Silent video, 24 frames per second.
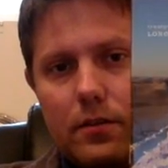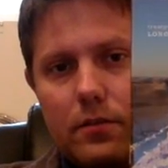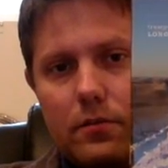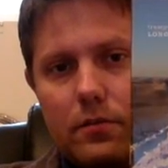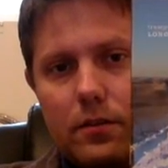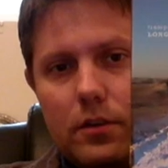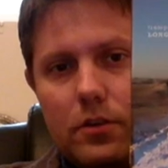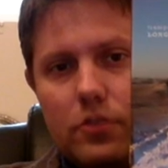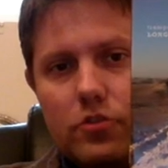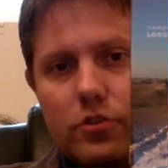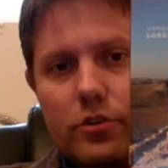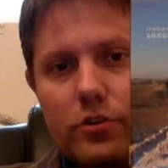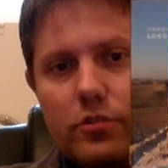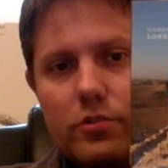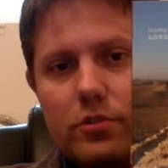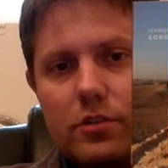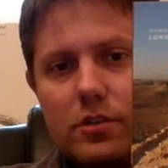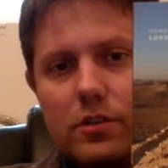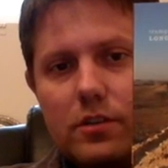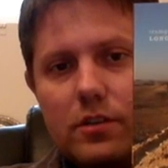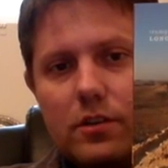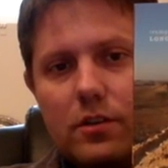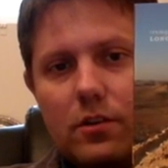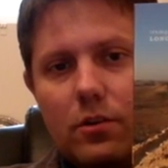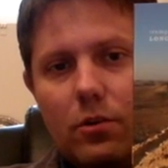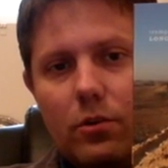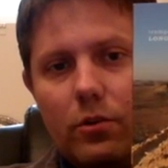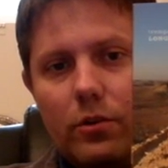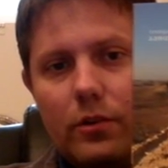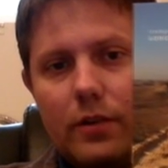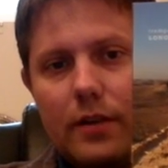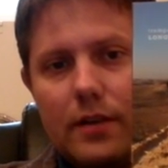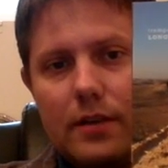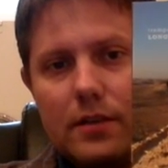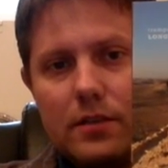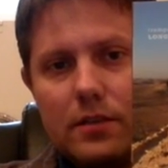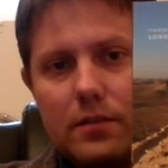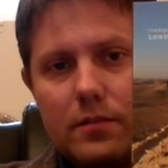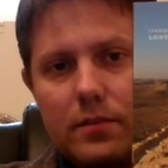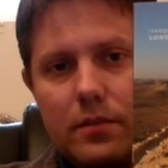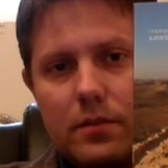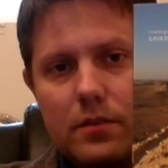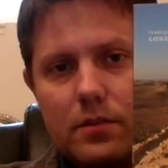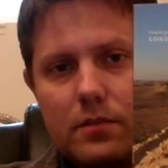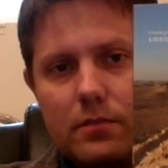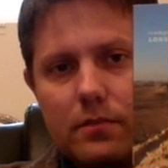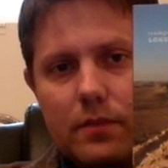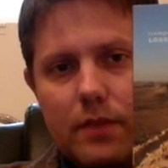Introducing the Old
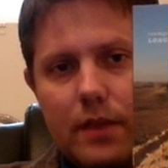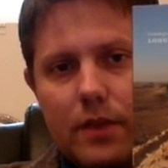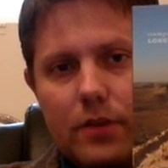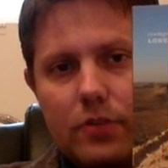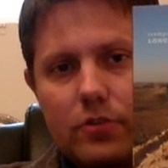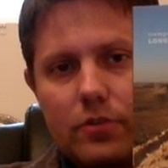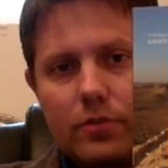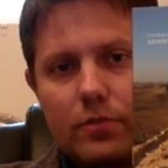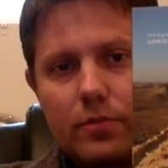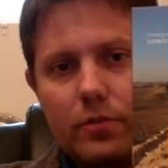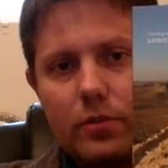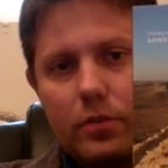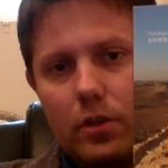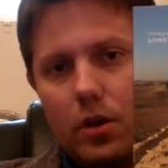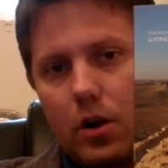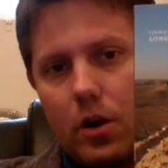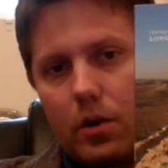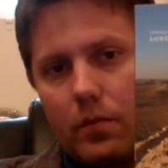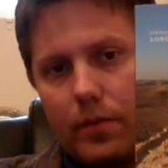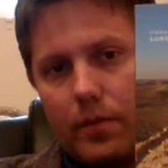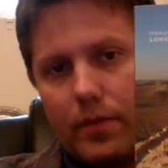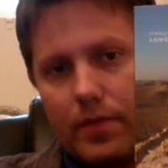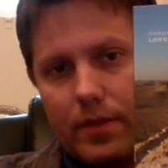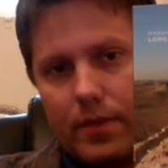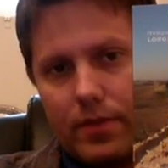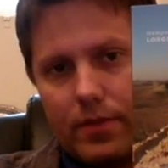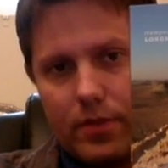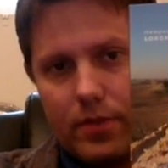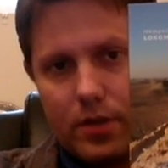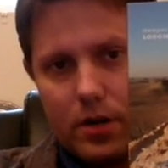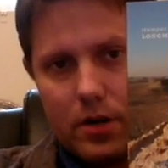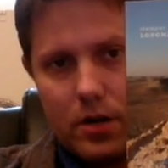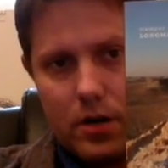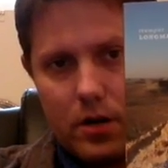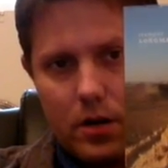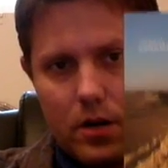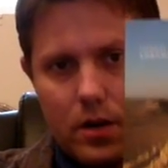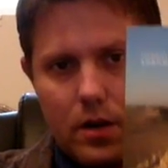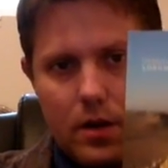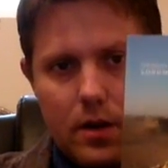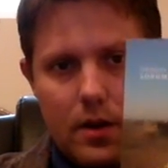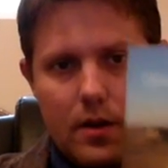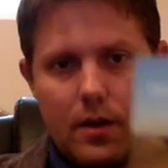Testament by Tremper Longman III.